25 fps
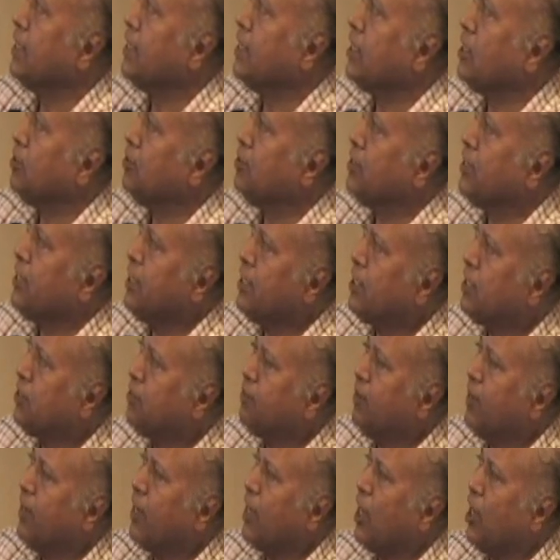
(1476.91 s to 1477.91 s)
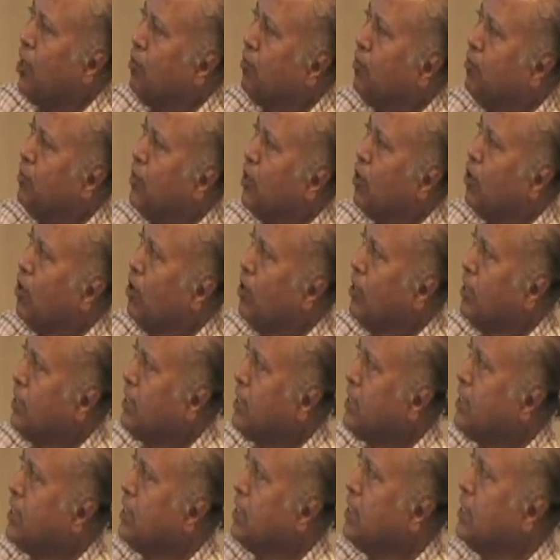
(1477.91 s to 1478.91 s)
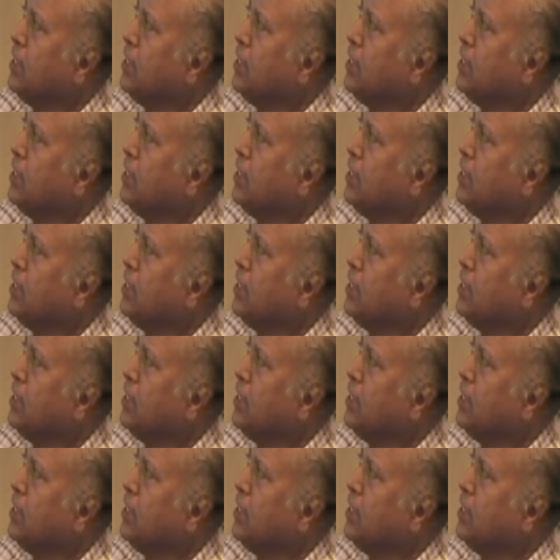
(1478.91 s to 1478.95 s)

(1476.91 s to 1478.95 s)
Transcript: Now this will come because